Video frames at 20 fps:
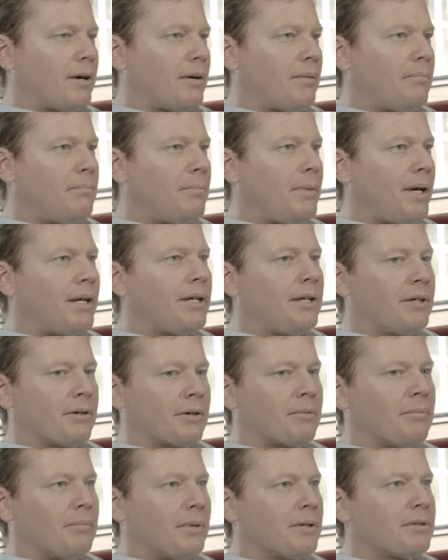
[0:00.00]
many
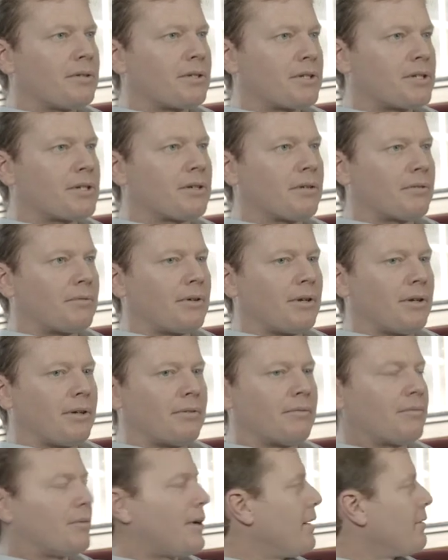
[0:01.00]
or most
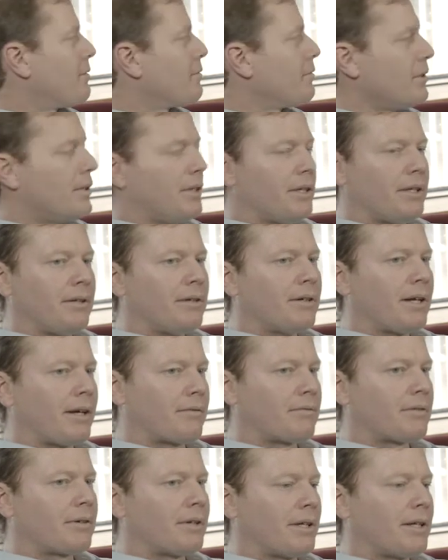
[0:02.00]
children have
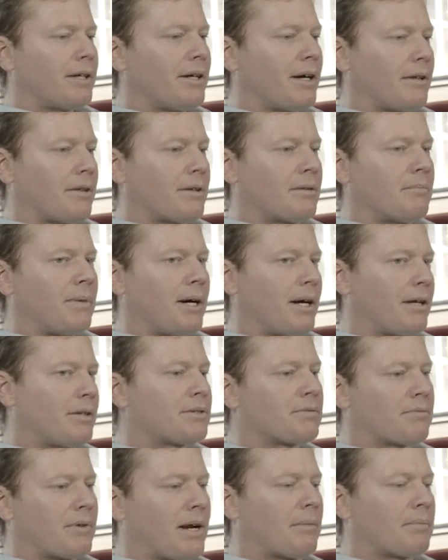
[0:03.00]
really got their
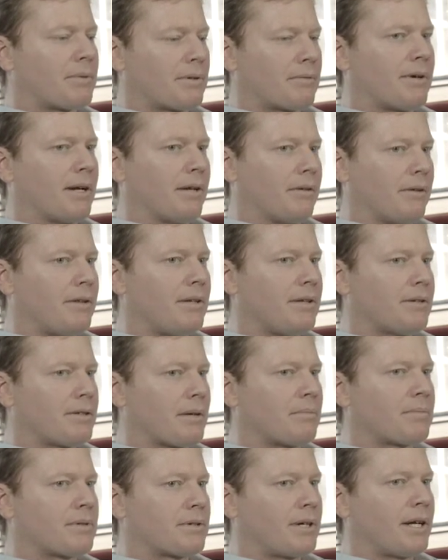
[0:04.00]
minds wrapped around these
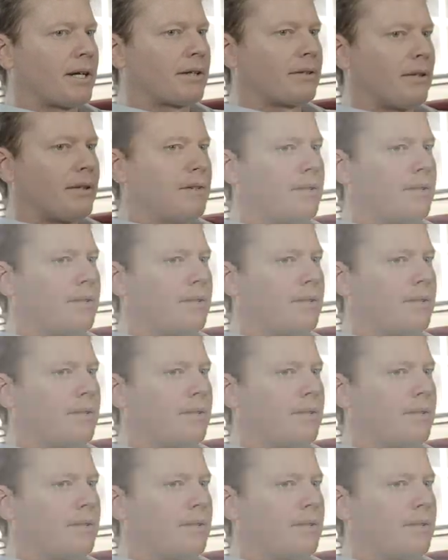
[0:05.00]
abstract